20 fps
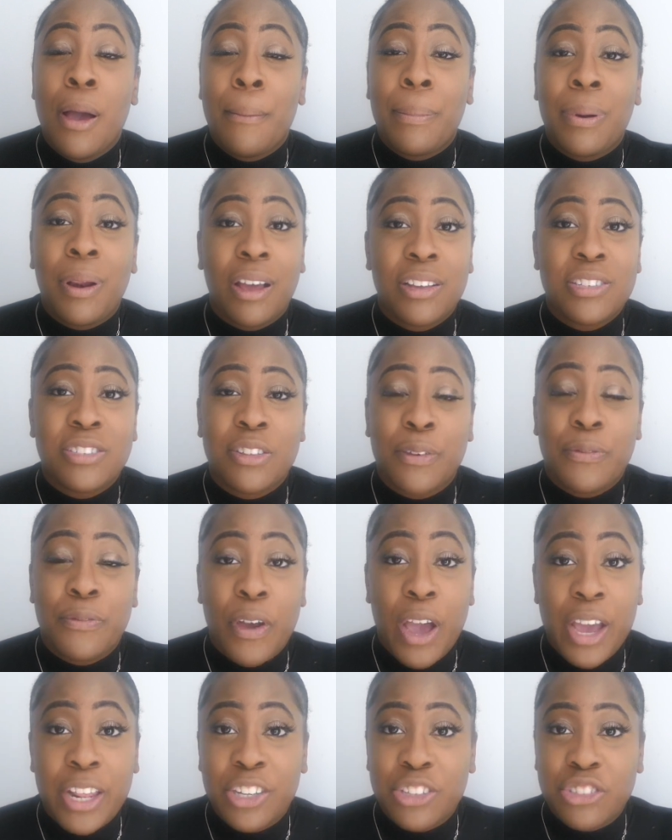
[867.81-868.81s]
plus the
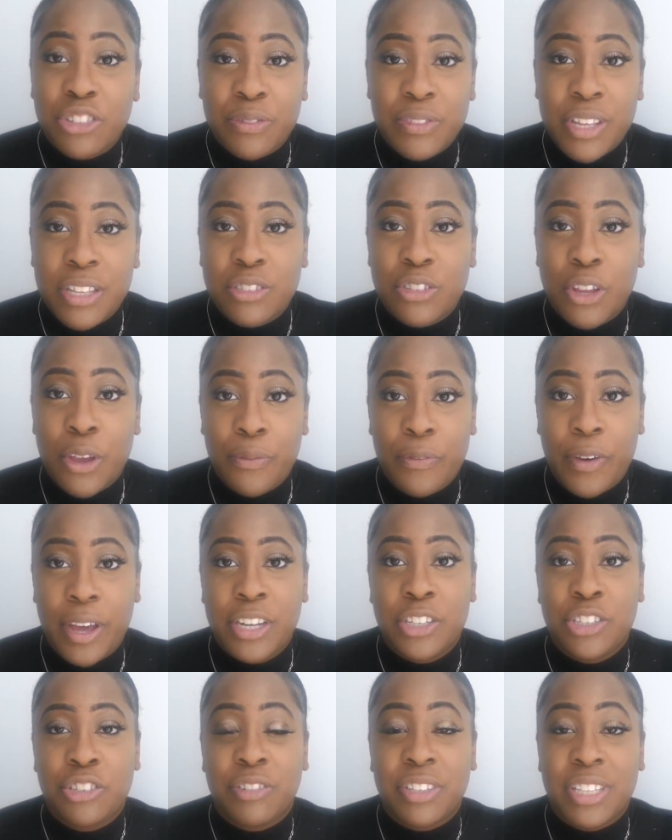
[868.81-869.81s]
furniture if there's no
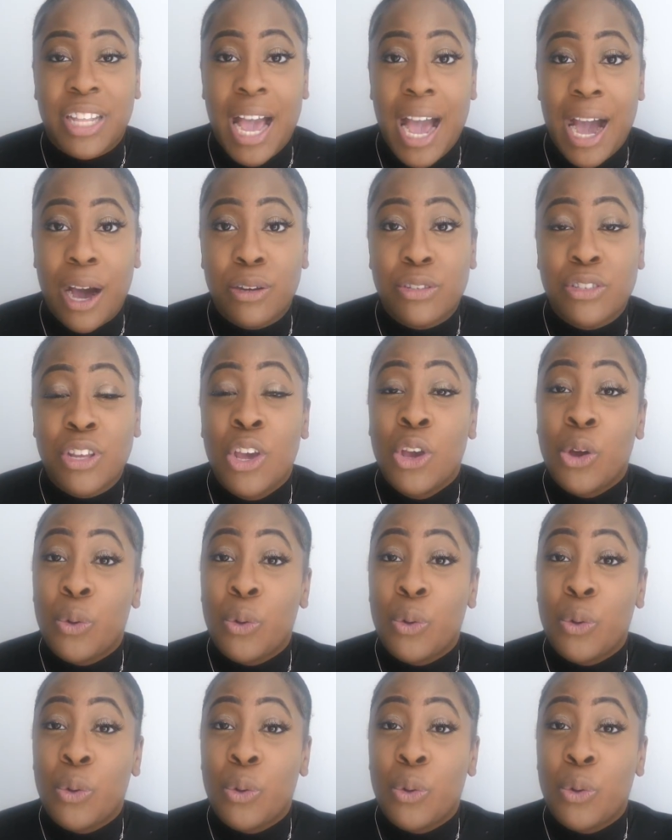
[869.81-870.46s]
furniture in the house,